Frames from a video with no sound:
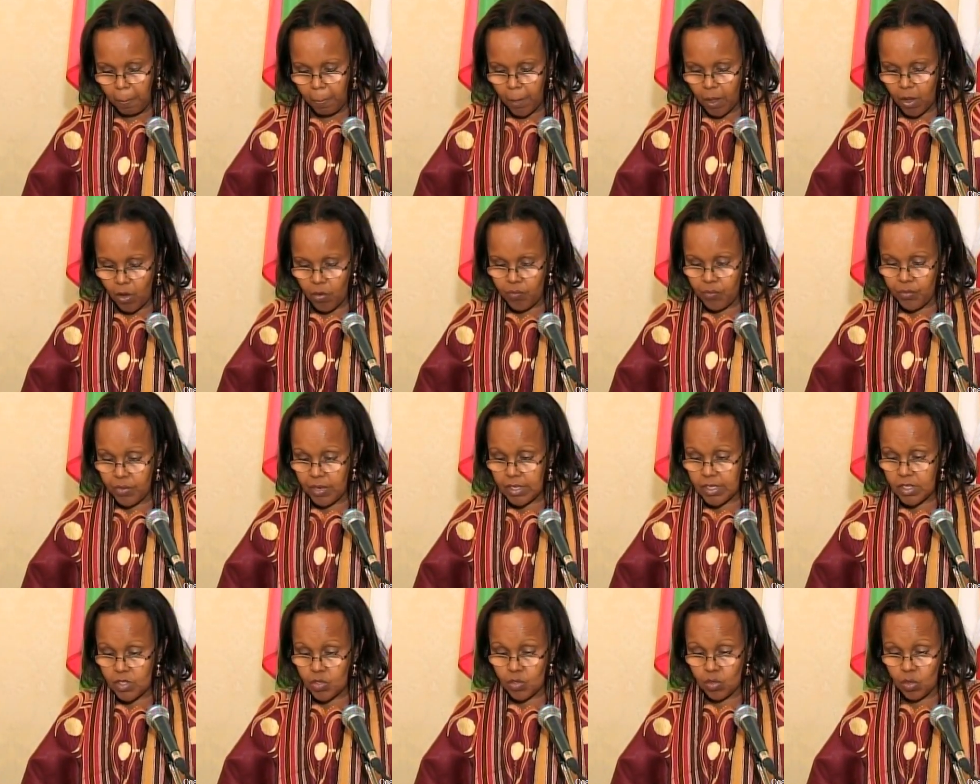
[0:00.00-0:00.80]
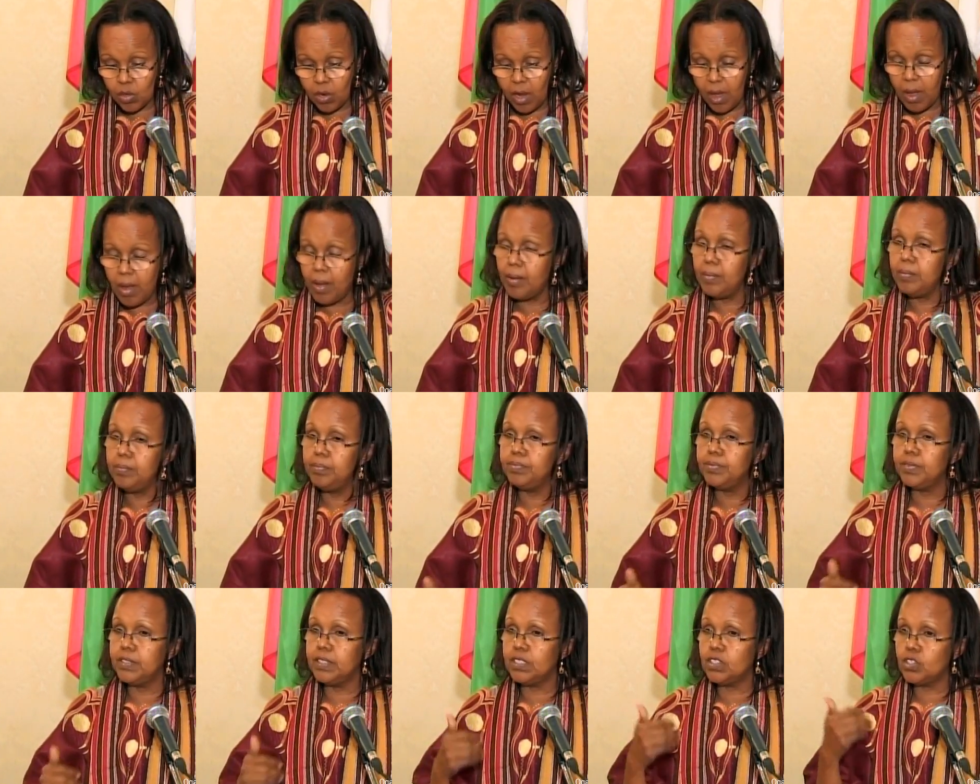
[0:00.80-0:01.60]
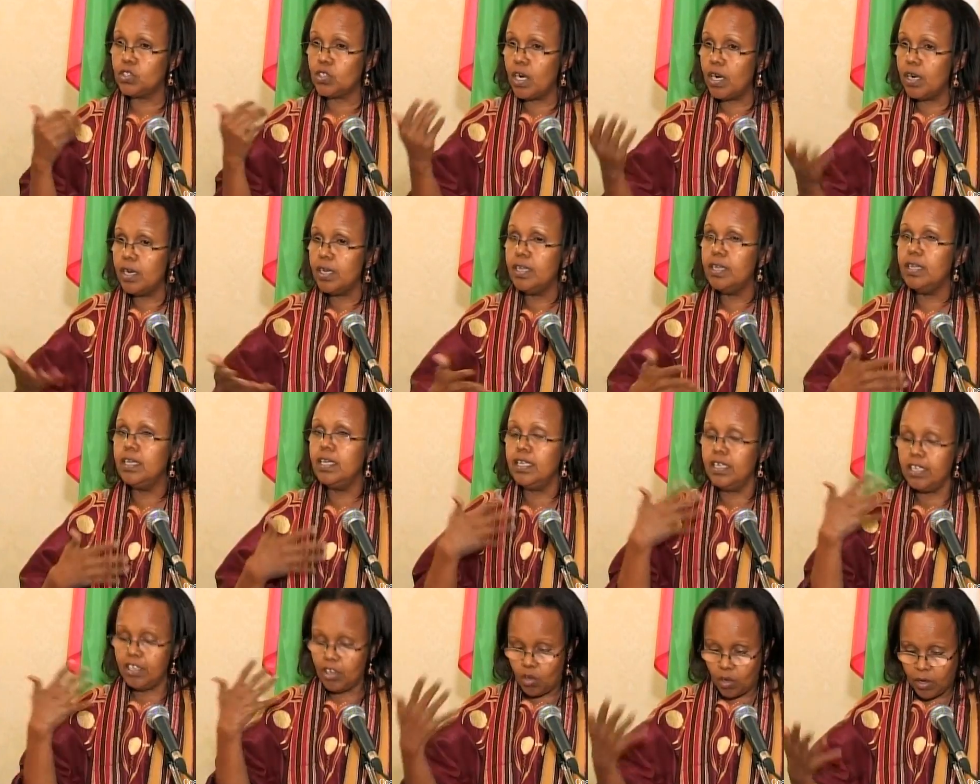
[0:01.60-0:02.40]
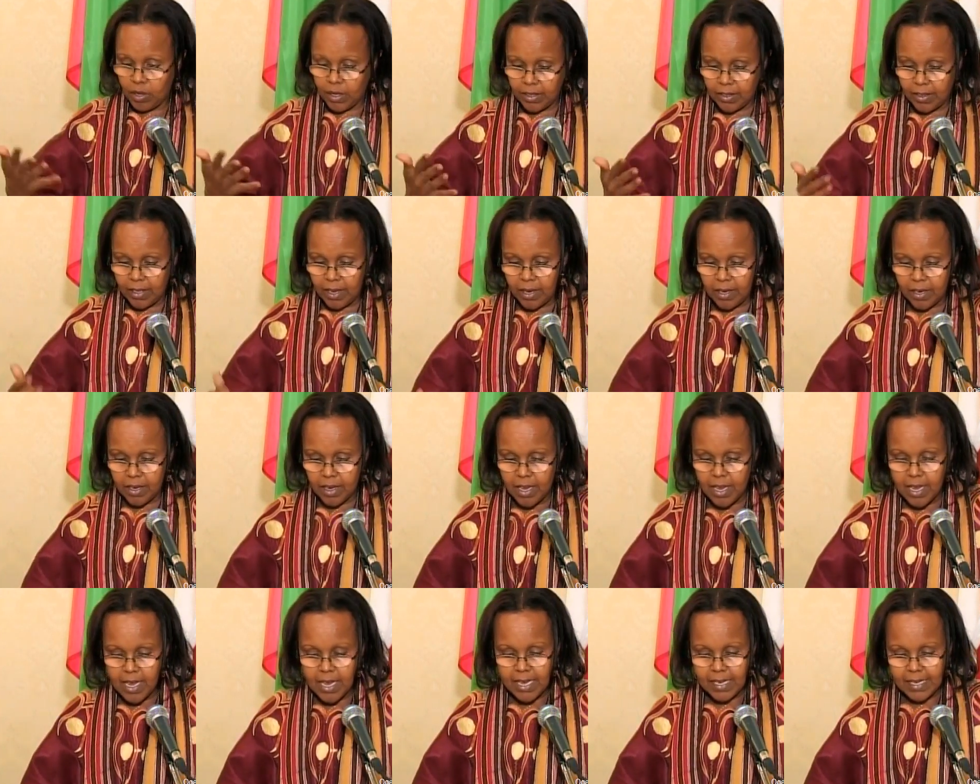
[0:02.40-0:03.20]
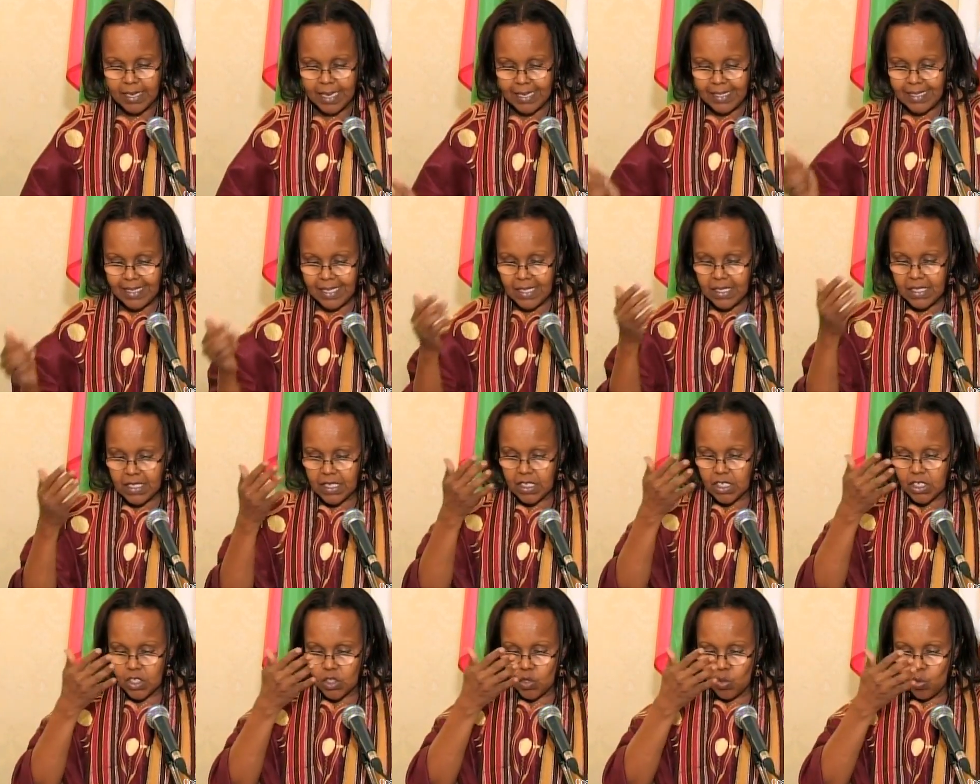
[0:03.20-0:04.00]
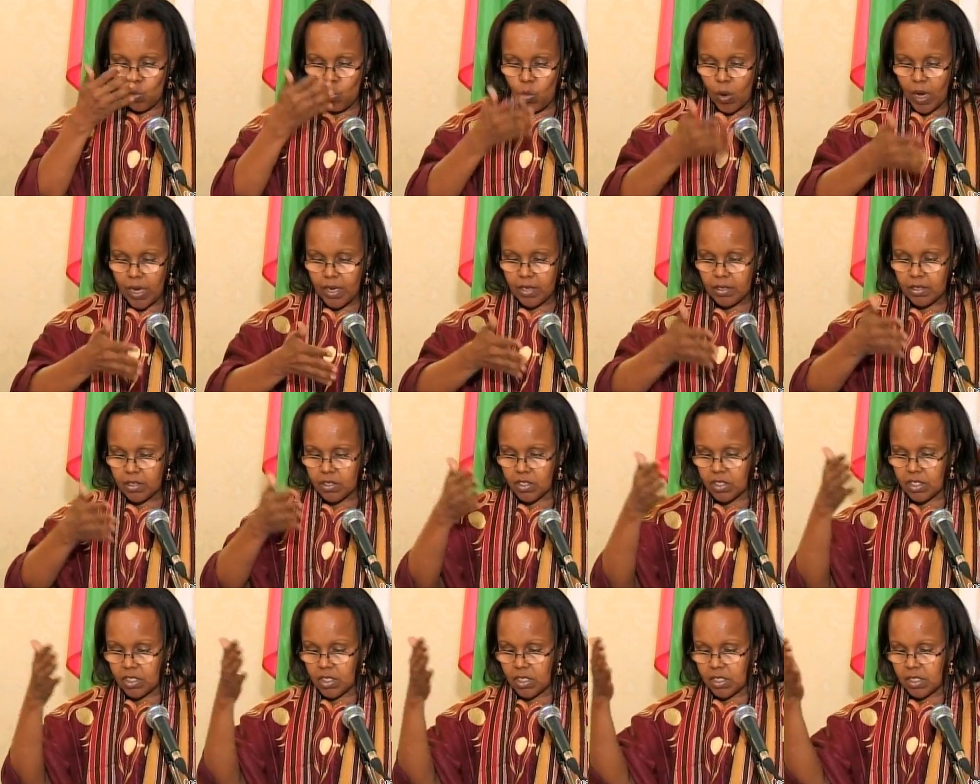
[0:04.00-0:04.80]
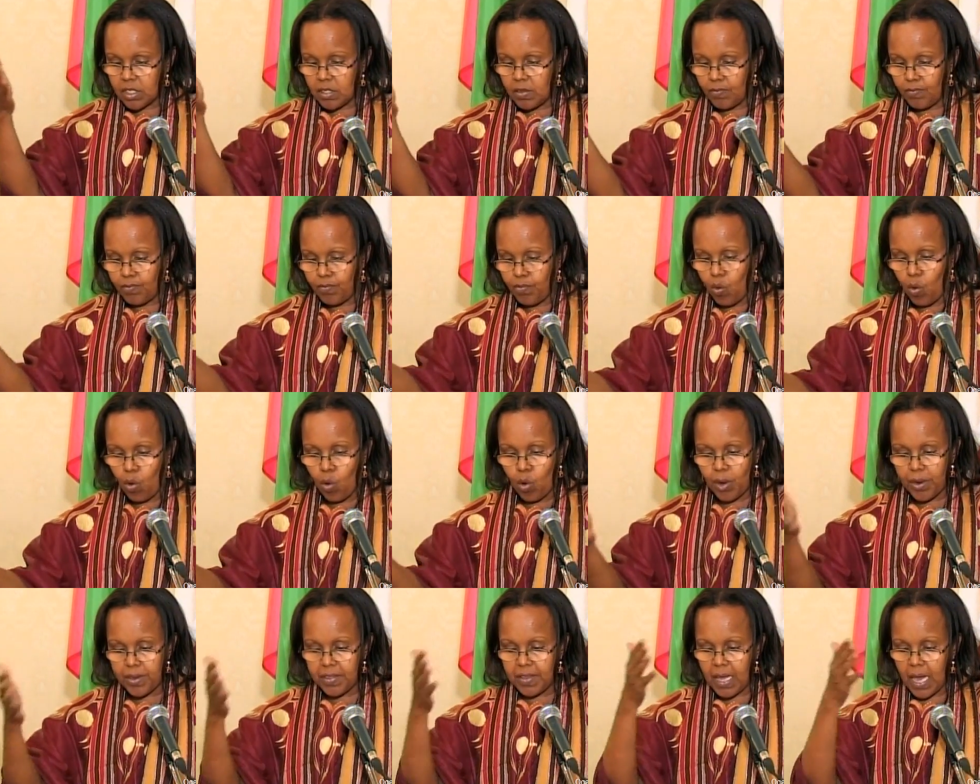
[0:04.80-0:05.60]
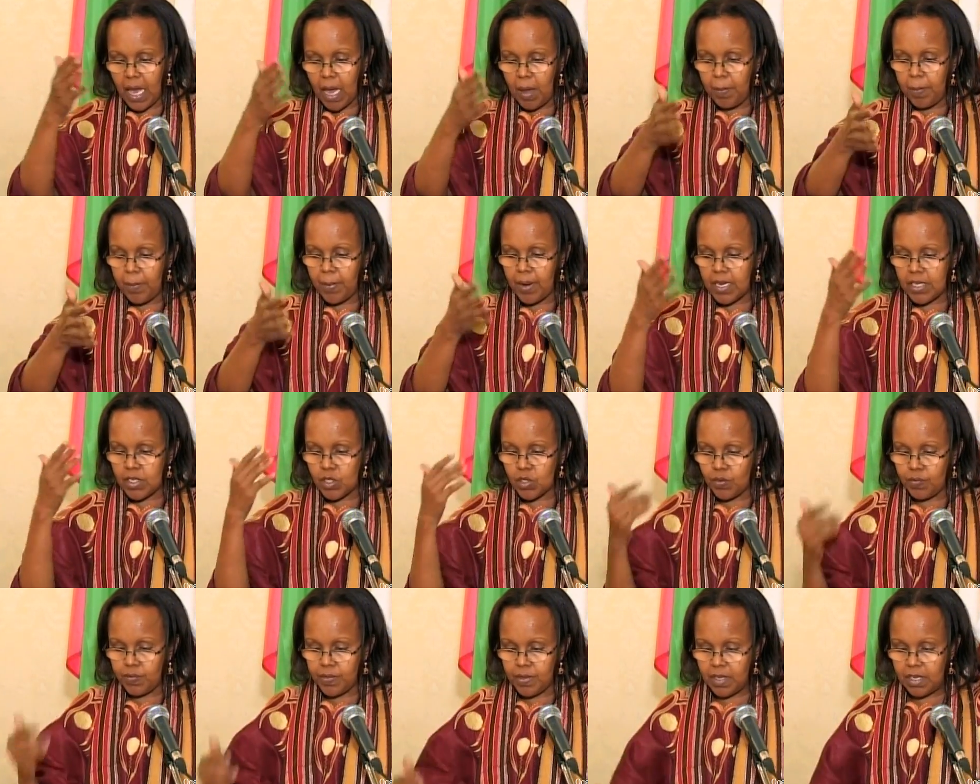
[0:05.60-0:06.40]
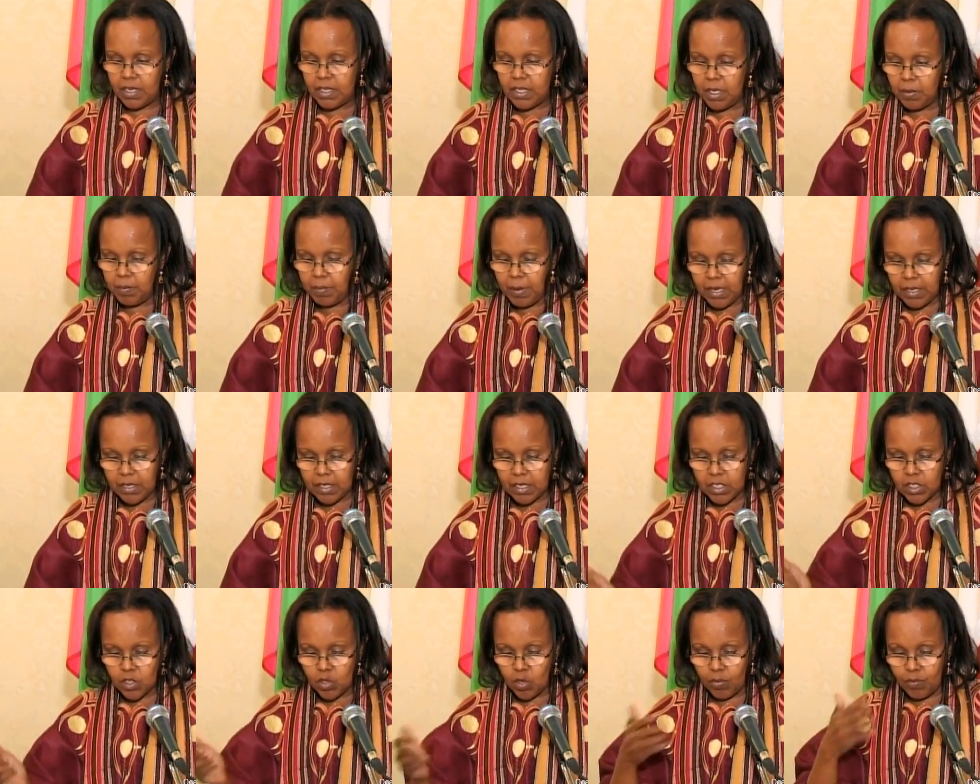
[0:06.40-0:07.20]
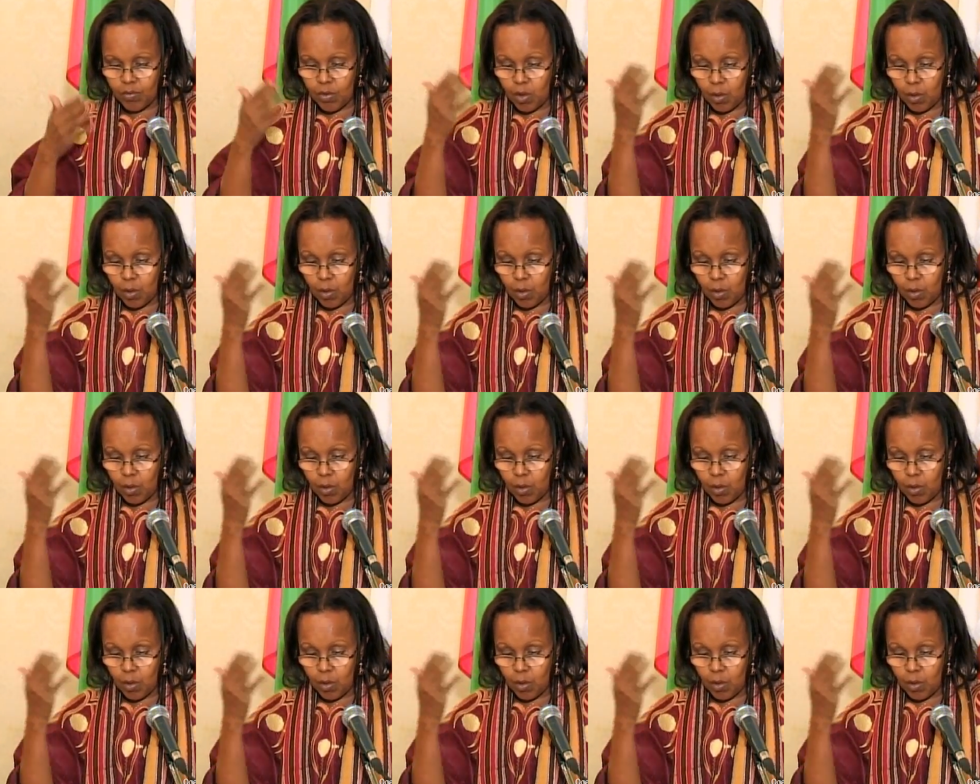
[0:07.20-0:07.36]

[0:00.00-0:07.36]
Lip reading: of Nasrullah starting in the Ogaden. 1961 to 64, the uprising of the independence of